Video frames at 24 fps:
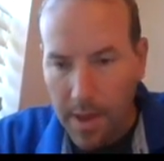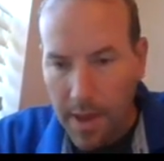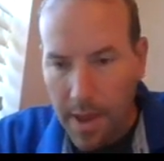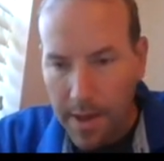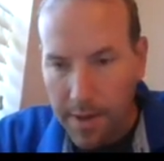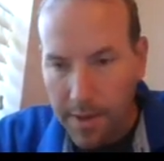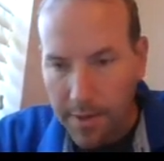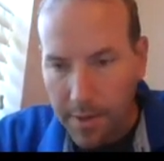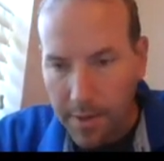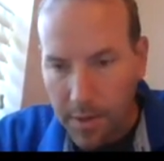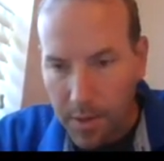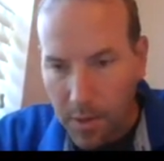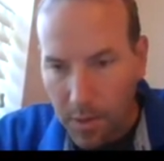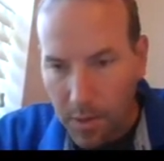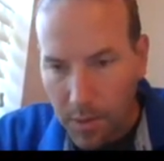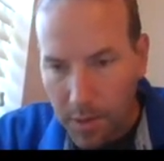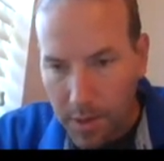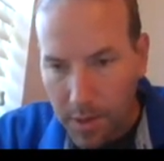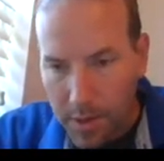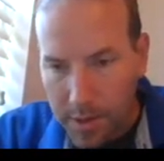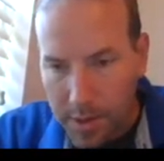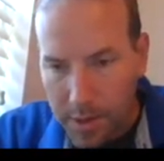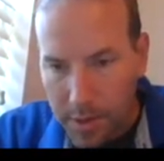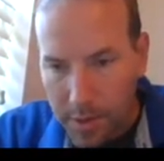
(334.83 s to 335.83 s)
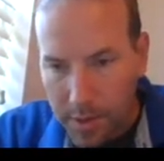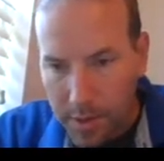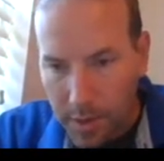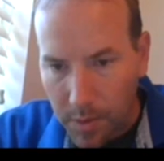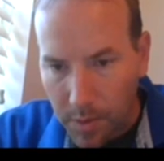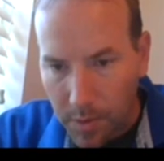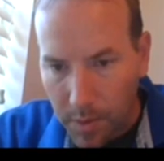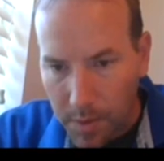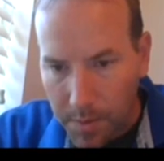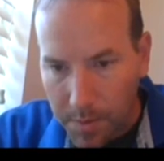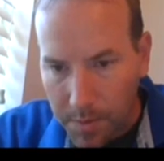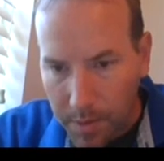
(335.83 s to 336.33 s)
And in the corners, you get
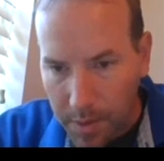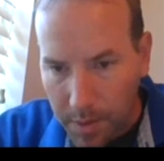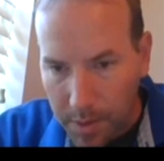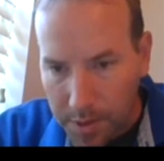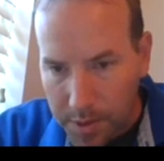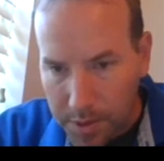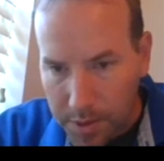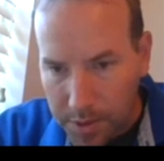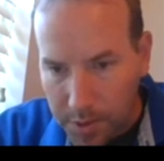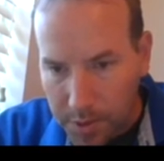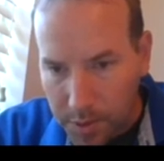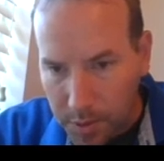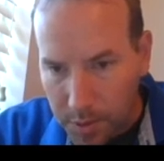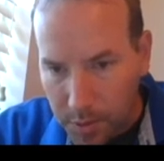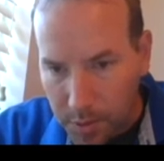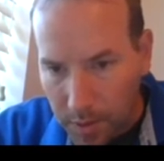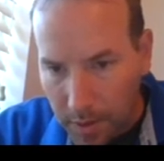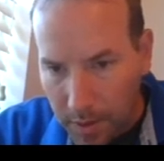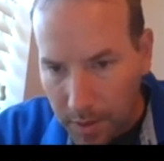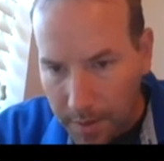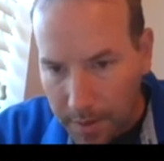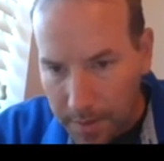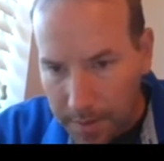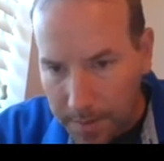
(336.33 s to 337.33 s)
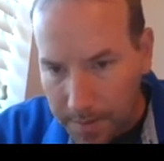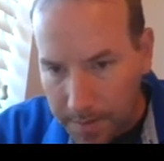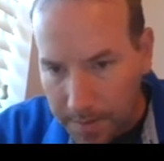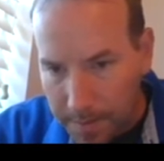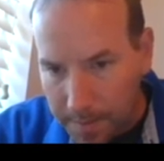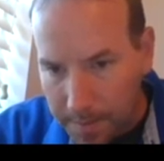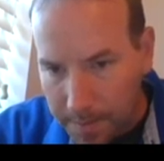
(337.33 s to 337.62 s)
1 plus 2y.